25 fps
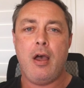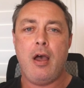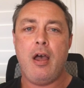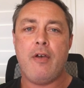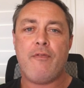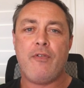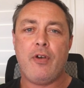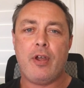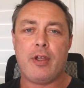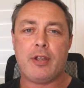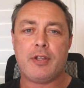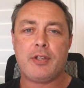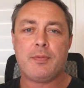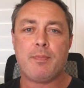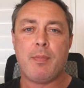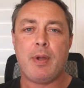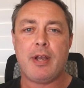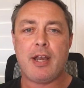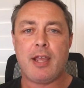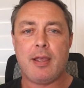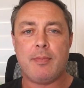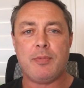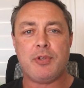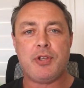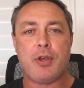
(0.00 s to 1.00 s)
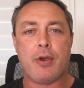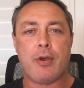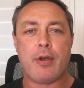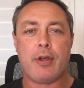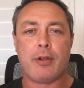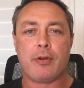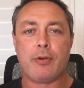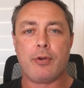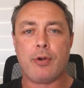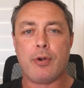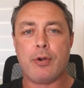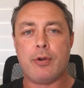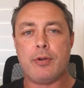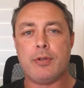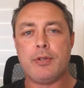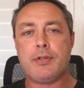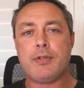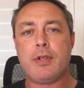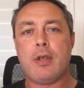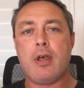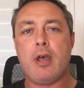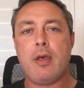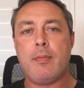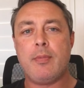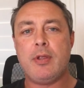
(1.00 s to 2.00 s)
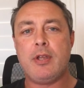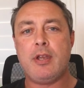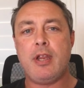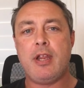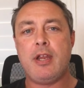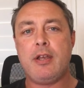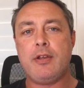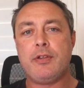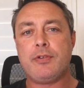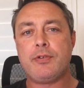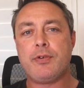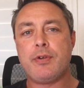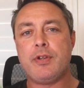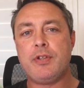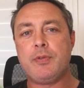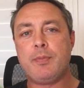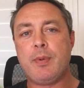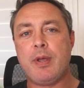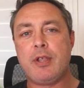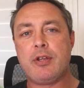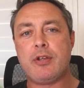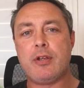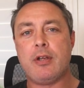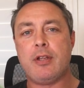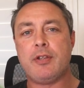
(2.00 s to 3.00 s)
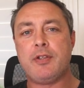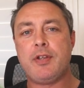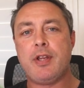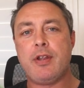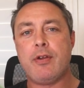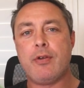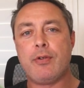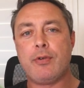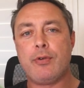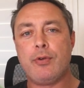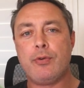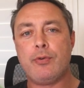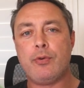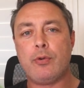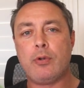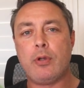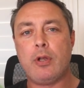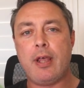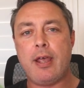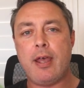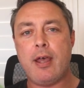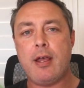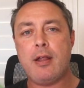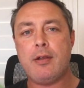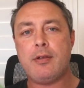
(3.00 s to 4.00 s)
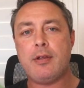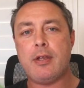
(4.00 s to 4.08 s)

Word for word: Hi, folks. My name's Johann Kruse. I'm an industry specialist here at Google Cloud,